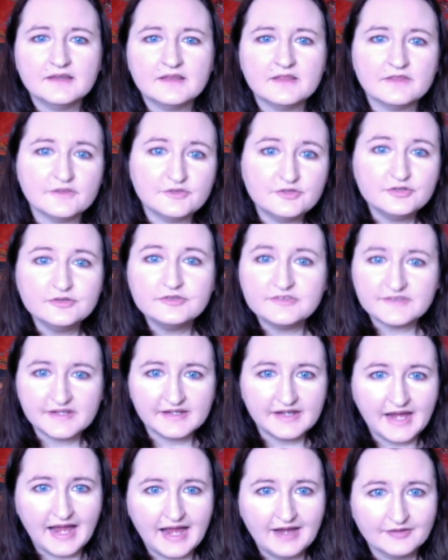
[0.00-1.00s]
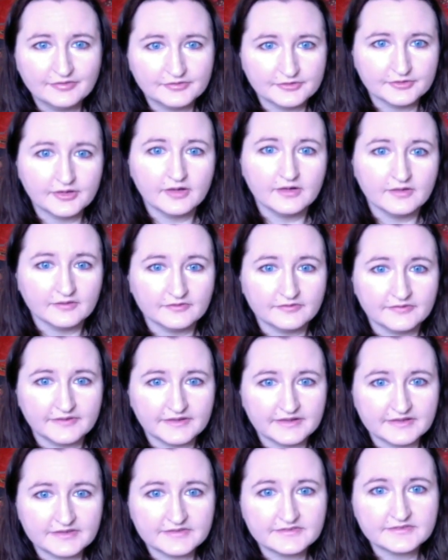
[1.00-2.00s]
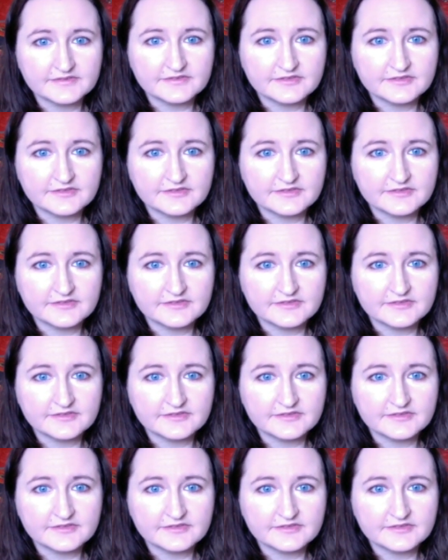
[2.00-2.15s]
the Tuesday after all of this,